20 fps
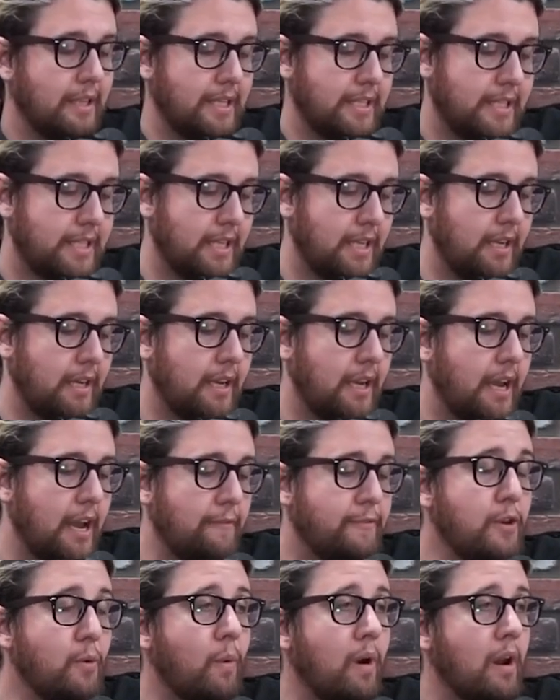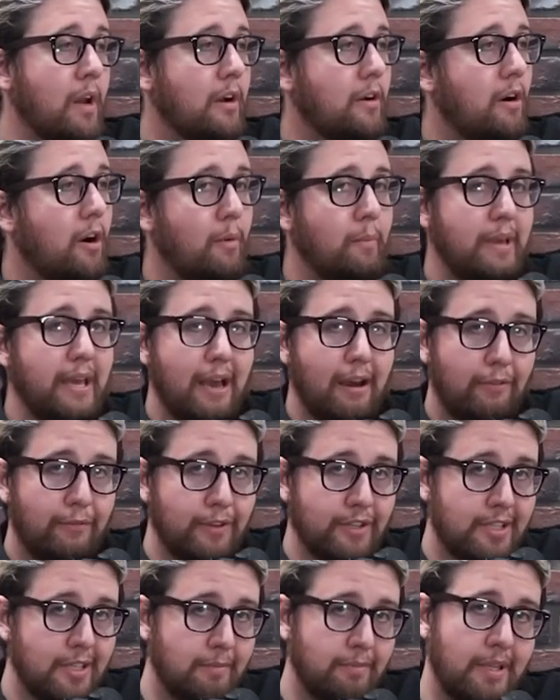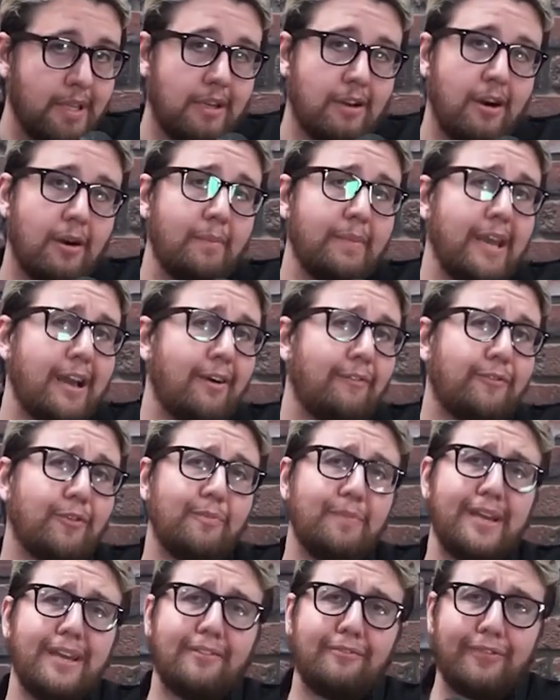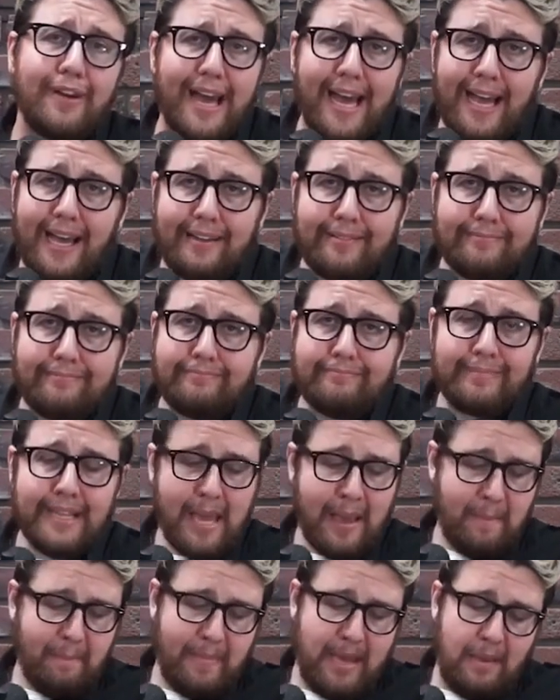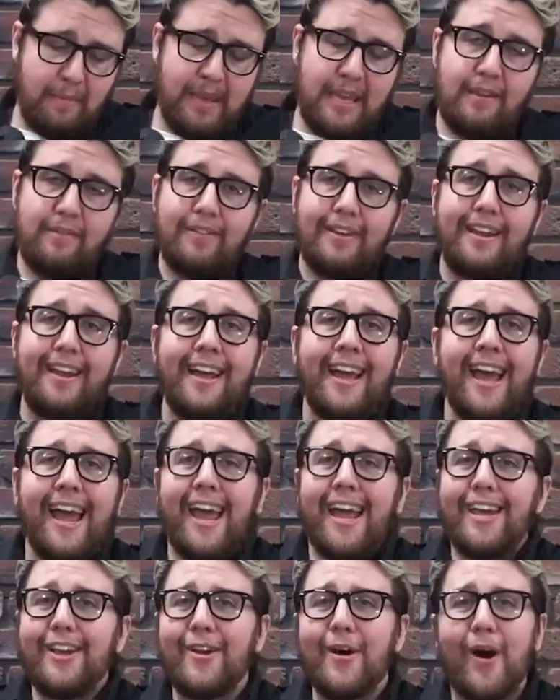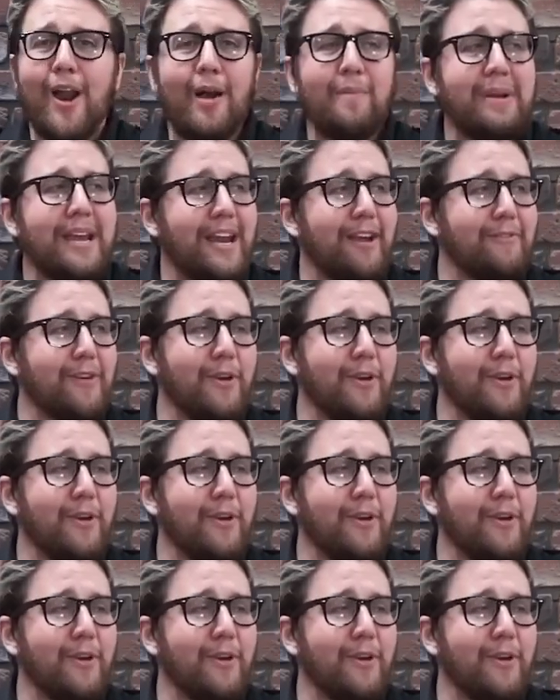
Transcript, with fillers: Listen, if you want to call me out for something, call me out for being fat. you know what I mean? If